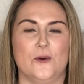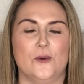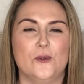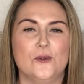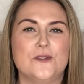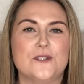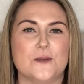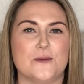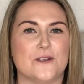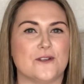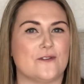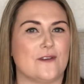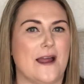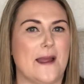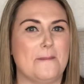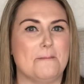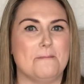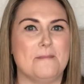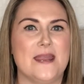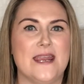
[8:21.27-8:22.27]
also
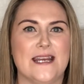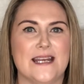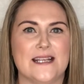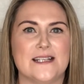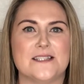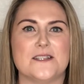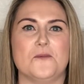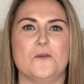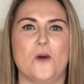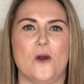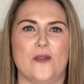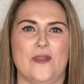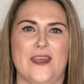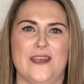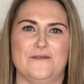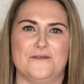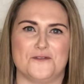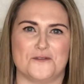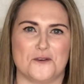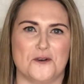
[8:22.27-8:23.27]
ascribe meaning to what
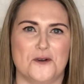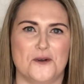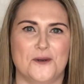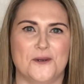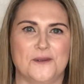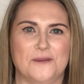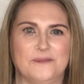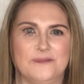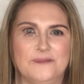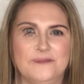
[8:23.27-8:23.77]
they've drawn.